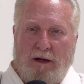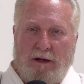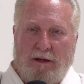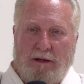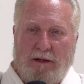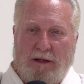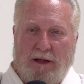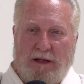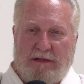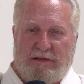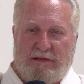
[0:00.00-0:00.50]

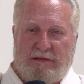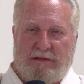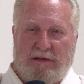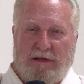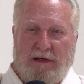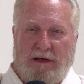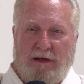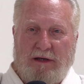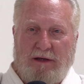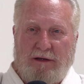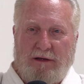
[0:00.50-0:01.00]
Let's
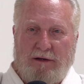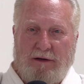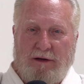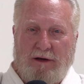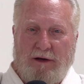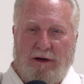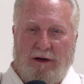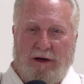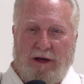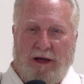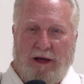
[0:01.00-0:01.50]
see.
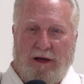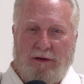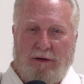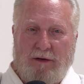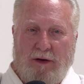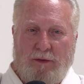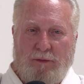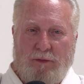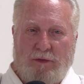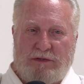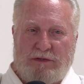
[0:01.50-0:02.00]

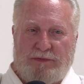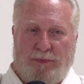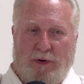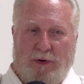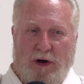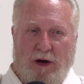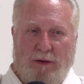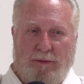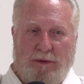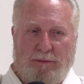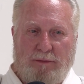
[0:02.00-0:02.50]
I was
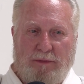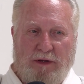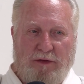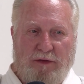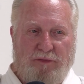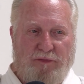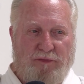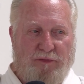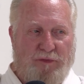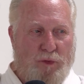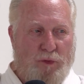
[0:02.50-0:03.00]
probably
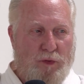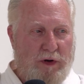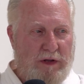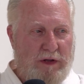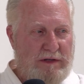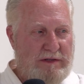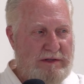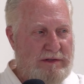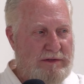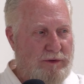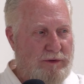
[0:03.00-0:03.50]

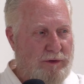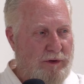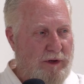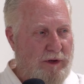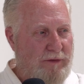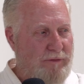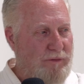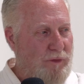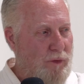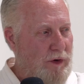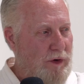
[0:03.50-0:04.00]
40s,
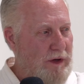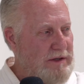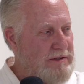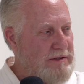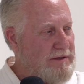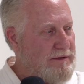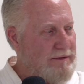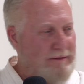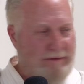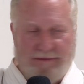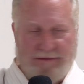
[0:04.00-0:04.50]
early
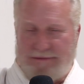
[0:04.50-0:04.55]
40s.